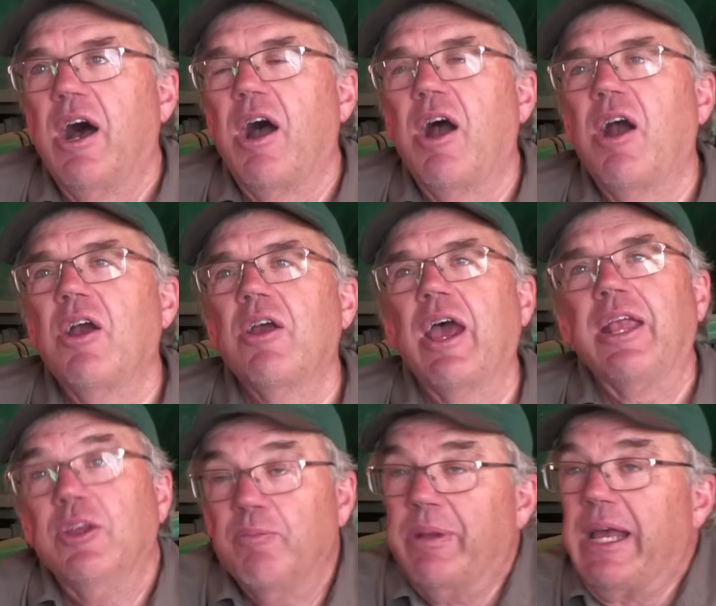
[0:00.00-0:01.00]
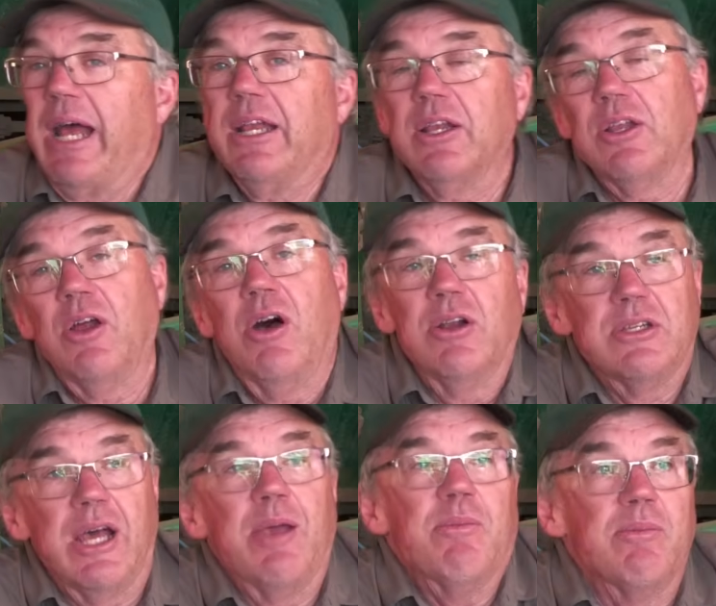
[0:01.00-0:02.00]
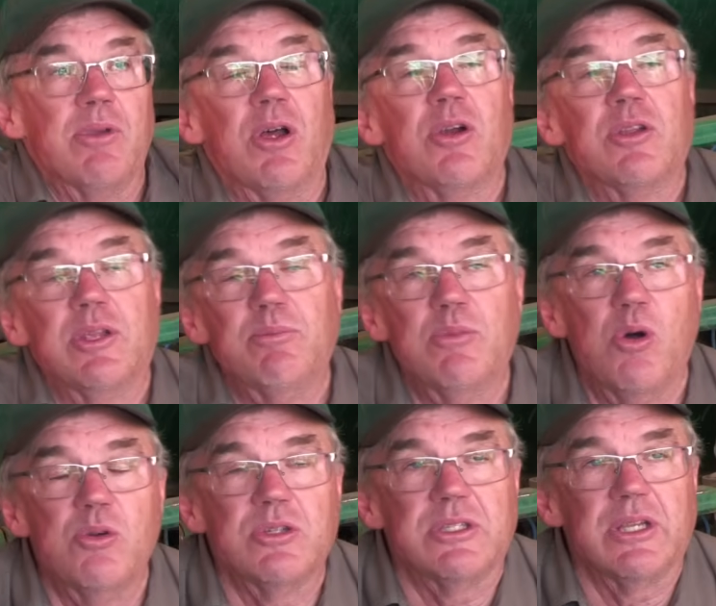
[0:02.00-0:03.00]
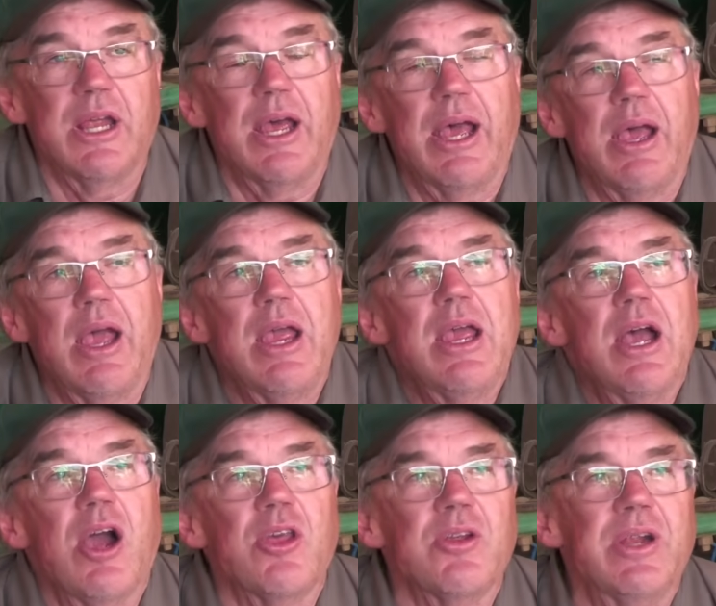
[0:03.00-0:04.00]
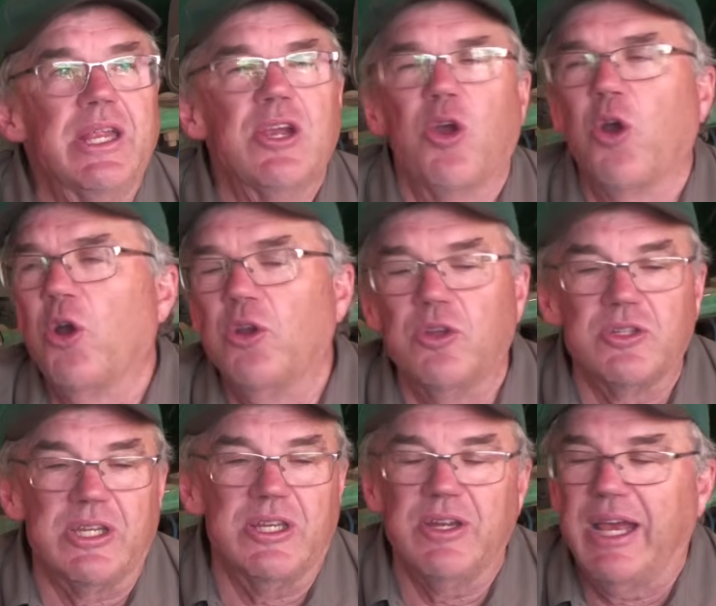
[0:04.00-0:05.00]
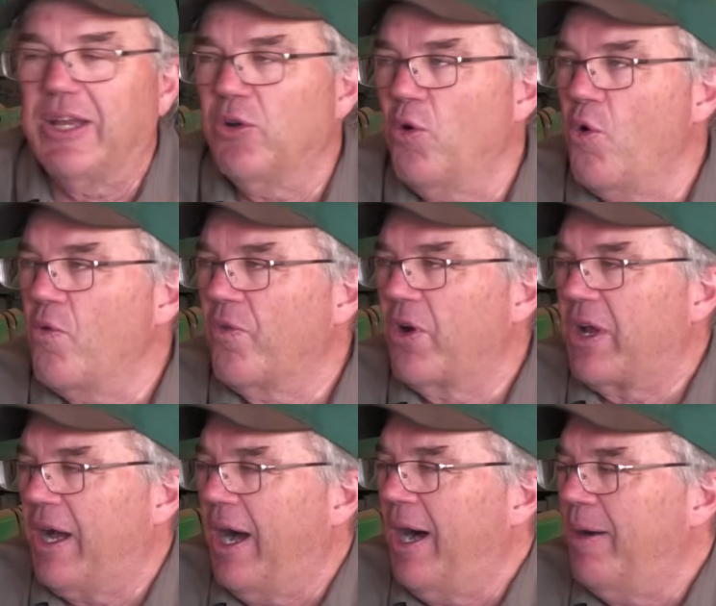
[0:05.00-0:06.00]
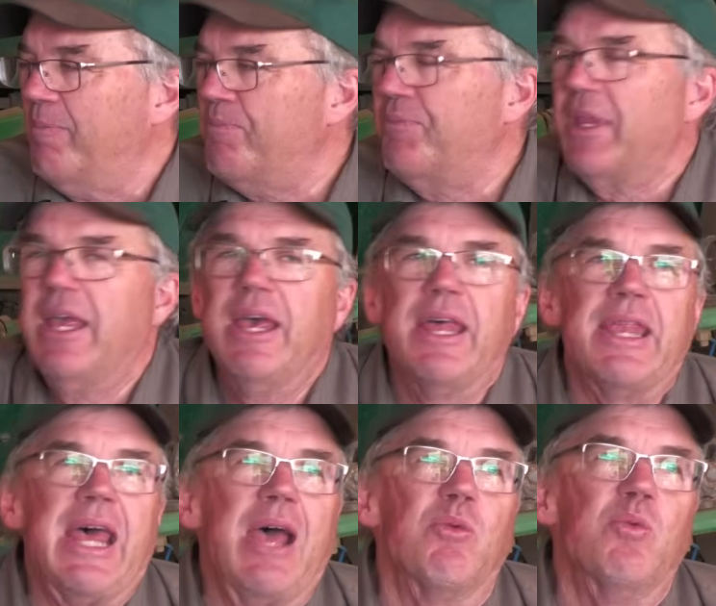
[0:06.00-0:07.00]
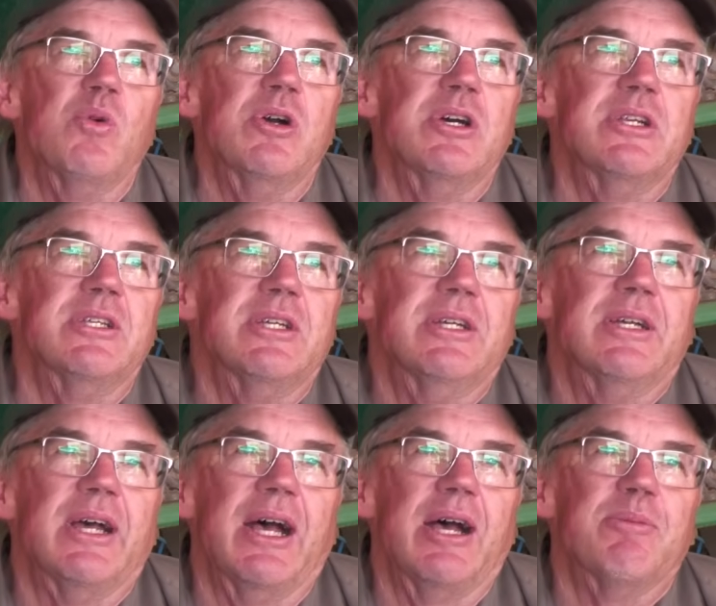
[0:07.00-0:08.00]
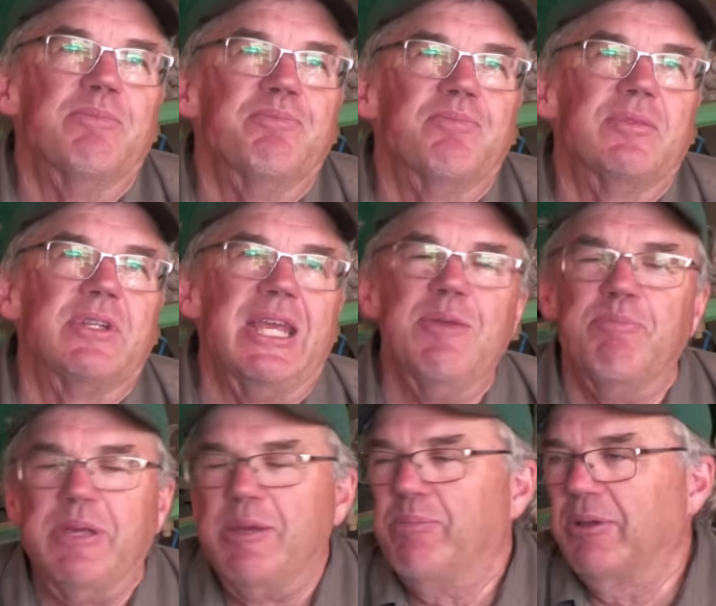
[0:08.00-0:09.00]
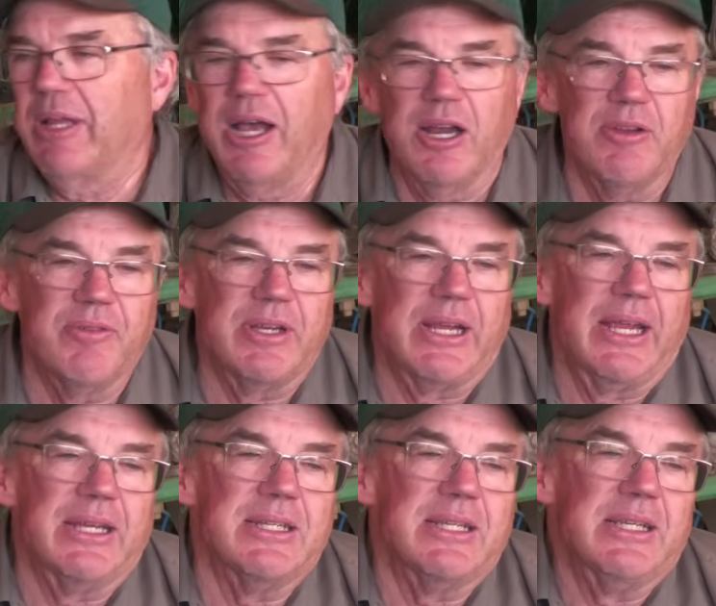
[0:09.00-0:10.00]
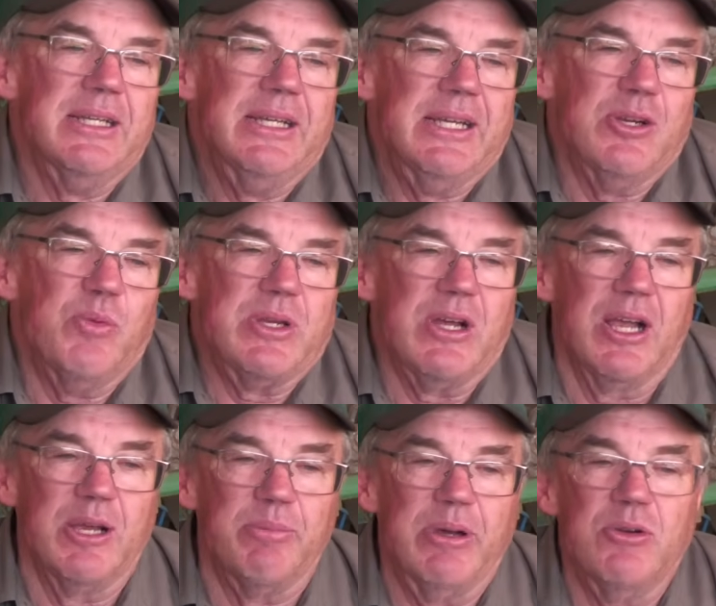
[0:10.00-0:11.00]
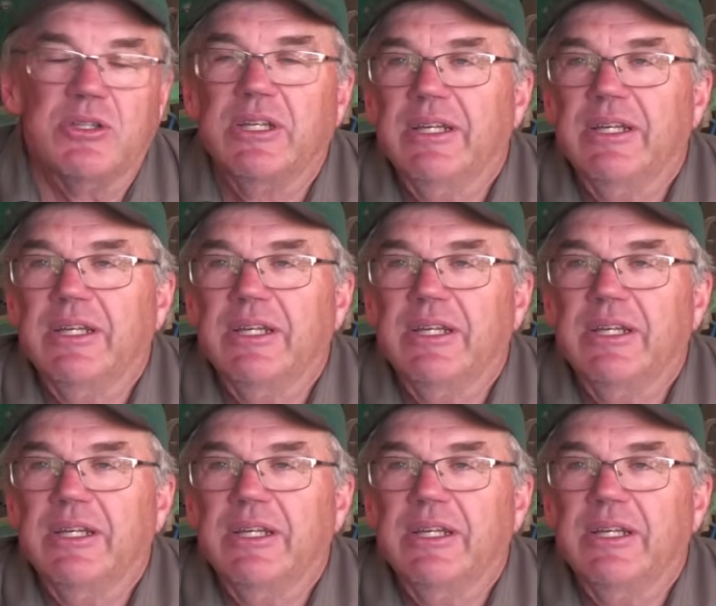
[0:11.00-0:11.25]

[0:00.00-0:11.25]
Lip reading: And you've been at it a long time, longer than most. Are there any hurdles that you had to overcome that would keep people out of it? And, we talk about